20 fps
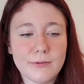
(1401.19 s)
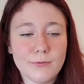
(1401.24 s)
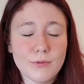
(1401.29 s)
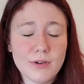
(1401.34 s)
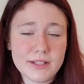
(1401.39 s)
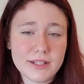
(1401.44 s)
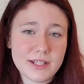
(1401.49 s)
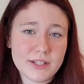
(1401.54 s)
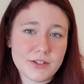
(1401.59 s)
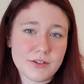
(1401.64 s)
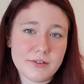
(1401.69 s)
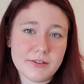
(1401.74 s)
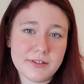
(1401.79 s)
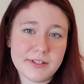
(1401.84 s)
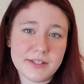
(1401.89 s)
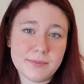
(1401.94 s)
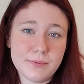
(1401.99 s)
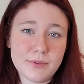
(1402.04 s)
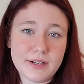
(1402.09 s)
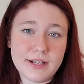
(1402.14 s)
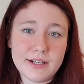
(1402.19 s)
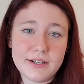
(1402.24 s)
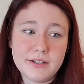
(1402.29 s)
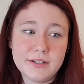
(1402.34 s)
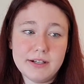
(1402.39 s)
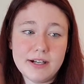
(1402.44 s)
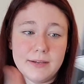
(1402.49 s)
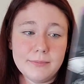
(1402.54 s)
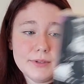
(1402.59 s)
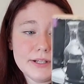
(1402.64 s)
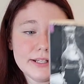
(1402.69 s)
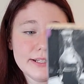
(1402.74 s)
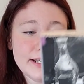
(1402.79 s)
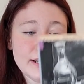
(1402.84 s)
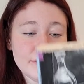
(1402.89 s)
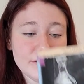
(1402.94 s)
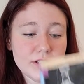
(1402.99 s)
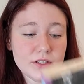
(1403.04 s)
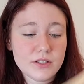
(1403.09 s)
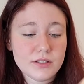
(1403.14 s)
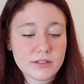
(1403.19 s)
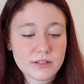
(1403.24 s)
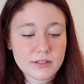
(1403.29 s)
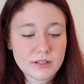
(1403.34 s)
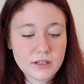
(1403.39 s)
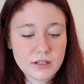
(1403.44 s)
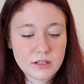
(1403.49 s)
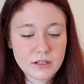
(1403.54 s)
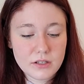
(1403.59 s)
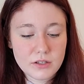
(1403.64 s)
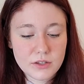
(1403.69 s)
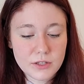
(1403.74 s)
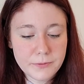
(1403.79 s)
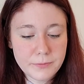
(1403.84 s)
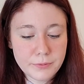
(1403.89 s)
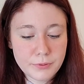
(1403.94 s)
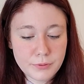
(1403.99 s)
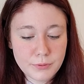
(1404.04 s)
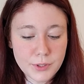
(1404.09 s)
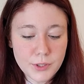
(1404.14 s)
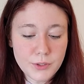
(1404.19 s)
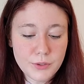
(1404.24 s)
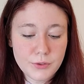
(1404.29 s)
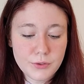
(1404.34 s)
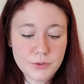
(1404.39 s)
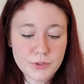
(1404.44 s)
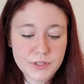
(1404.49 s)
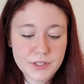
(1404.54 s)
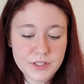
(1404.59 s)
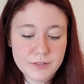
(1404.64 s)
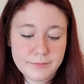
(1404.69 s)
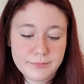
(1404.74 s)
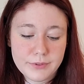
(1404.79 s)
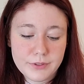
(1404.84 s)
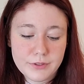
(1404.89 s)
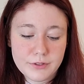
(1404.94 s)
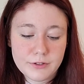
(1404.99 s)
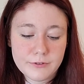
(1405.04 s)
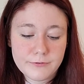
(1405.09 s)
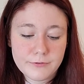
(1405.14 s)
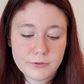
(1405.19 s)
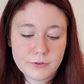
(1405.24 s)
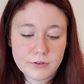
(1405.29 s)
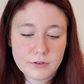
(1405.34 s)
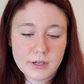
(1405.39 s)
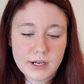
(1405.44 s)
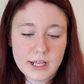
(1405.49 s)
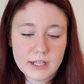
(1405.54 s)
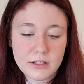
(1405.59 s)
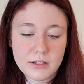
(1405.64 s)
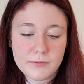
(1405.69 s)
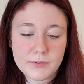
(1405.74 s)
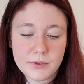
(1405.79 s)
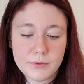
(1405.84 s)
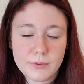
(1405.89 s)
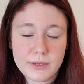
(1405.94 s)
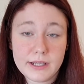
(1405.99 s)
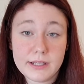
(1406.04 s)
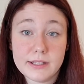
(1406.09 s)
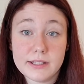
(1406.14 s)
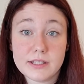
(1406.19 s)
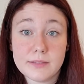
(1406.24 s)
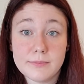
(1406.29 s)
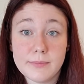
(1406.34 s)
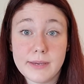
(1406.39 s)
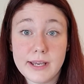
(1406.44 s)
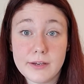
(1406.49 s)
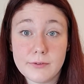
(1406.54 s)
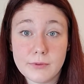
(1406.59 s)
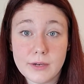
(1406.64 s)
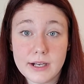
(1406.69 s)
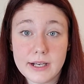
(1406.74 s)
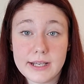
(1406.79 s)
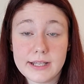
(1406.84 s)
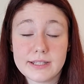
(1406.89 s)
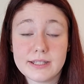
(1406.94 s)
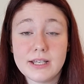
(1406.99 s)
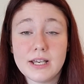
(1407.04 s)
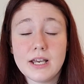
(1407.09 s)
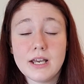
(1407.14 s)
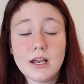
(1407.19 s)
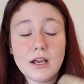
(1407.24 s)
And once I started this book, I could not put it down. The prose is beautiful. I love the way this man writes.